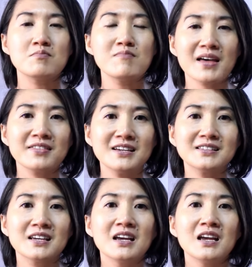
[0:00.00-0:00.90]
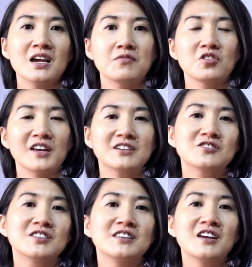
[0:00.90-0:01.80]
methods if you'd like to
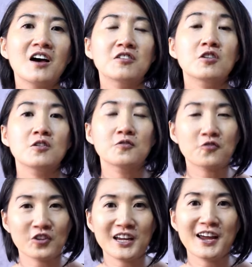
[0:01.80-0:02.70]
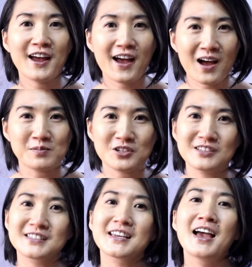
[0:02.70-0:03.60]
see the other free
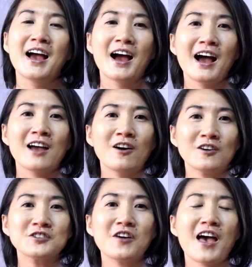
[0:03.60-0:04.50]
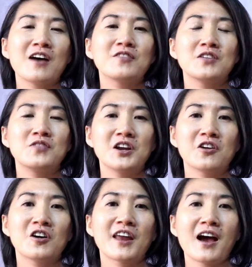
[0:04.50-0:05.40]
options. I also have a video
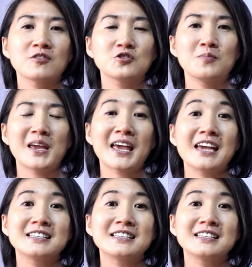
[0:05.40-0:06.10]
on how to make a